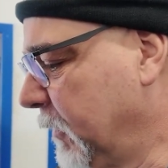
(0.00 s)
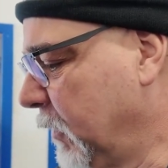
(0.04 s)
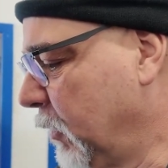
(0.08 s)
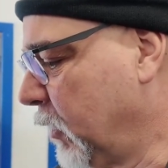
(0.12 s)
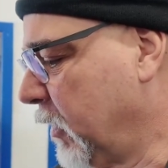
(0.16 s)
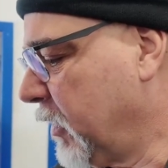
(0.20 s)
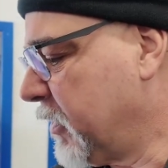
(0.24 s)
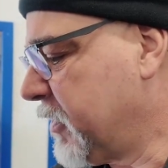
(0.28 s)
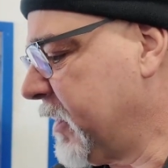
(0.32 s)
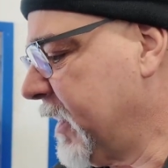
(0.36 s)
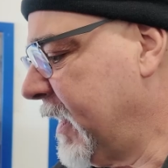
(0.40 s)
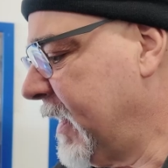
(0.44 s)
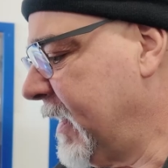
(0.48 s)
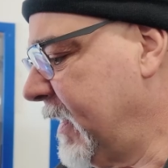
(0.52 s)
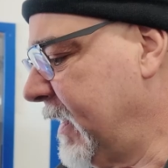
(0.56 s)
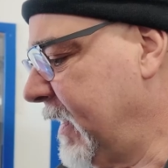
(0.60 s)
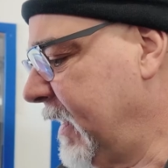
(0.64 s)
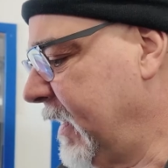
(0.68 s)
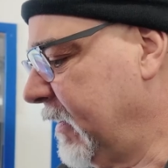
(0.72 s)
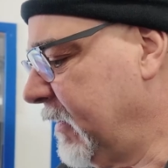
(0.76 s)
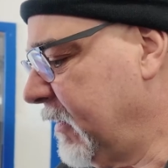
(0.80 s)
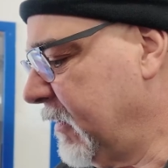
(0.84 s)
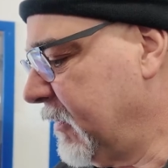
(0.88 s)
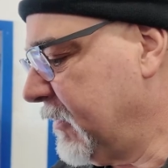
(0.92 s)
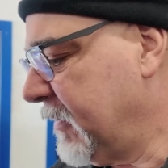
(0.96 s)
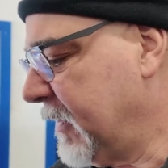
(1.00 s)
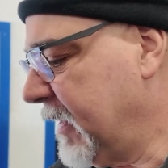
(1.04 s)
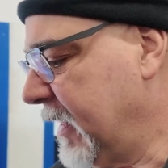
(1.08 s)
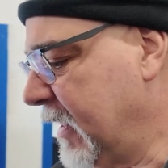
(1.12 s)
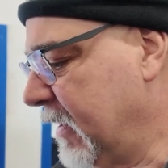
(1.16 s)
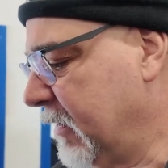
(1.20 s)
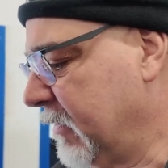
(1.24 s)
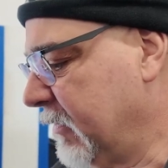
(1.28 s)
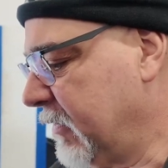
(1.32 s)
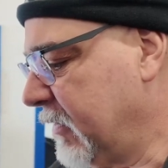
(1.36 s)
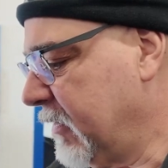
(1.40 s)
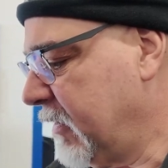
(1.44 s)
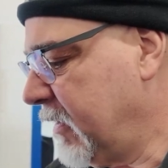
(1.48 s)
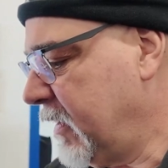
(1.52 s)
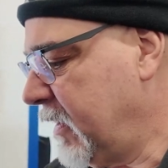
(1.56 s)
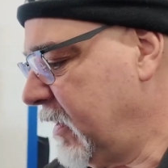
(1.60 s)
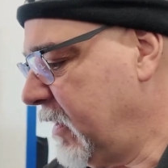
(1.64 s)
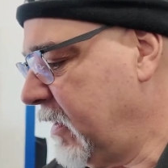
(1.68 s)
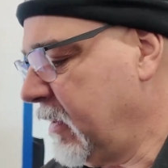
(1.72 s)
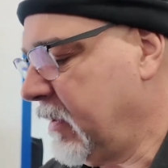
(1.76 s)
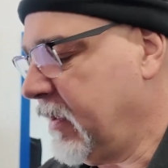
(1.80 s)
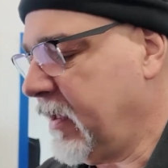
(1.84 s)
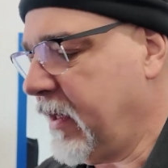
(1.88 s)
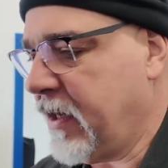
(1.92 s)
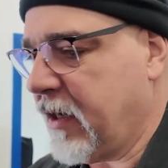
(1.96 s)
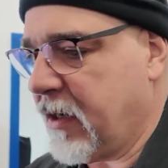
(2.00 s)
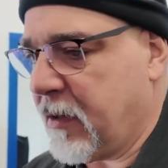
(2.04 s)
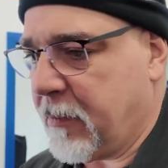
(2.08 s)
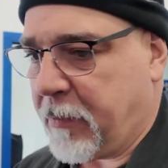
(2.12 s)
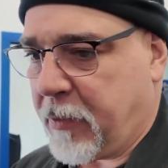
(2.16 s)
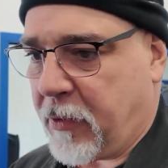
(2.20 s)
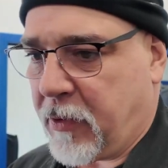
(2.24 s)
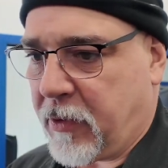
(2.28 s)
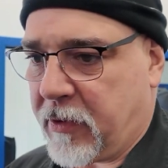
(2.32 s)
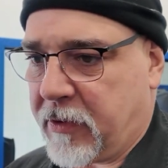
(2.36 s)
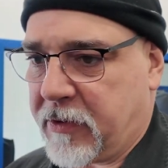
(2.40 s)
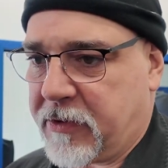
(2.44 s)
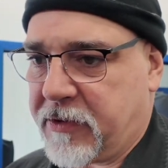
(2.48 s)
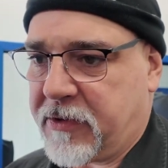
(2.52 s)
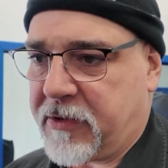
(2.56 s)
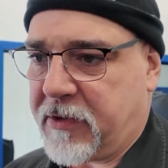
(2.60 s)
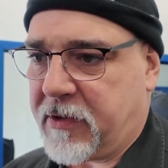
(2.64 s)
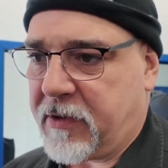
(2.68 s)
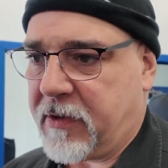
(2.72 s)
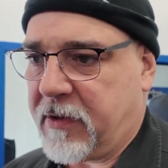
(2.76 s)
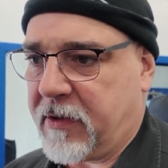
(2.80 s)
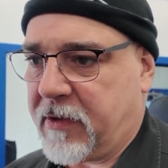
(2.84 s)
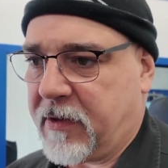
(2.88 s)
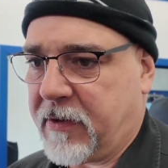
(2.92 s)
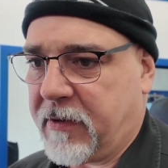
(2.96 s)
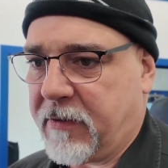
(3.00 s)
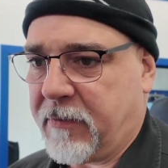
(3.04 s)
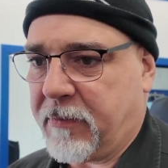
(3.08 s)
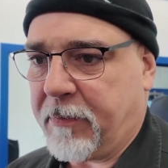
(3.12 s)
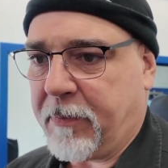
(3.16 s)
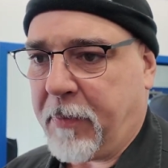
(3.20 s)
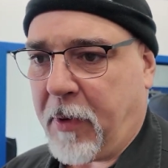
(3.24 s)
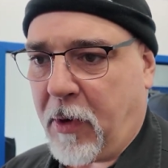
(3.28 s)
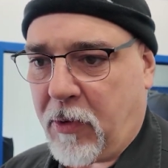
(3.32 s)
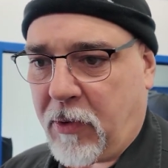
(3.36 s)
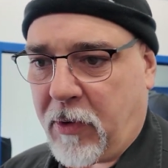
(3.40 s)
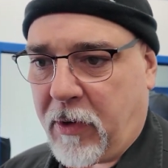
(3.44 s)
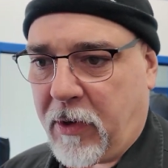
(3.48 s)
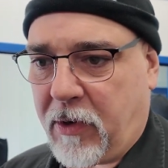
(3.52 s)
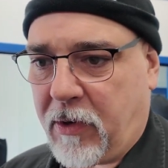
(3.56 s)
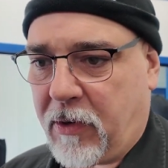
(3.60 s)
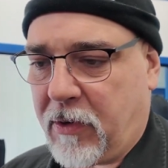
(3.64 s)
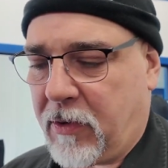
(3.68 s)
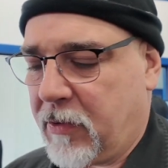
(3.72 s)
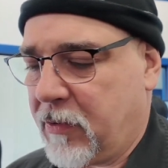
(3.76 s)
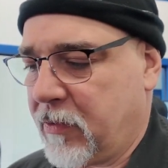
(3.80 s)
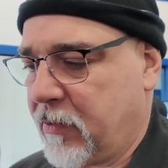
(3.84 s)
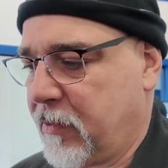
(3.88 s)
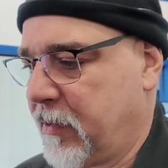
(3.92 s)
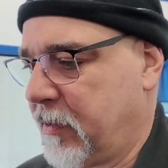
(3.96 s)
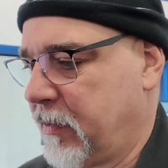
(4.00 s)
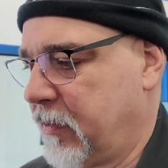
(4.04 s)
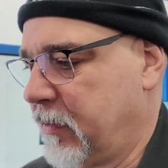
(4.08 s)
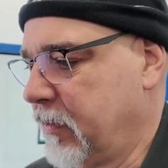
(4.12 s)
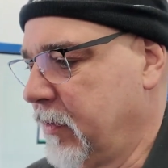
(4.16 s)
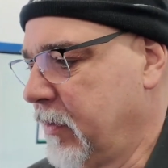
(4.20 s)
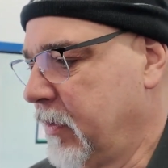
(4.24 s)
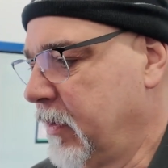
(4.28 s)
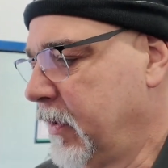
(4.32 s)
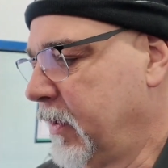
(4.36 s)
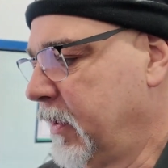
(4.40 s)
We're excited to get this thing out to the airports and the Pocono and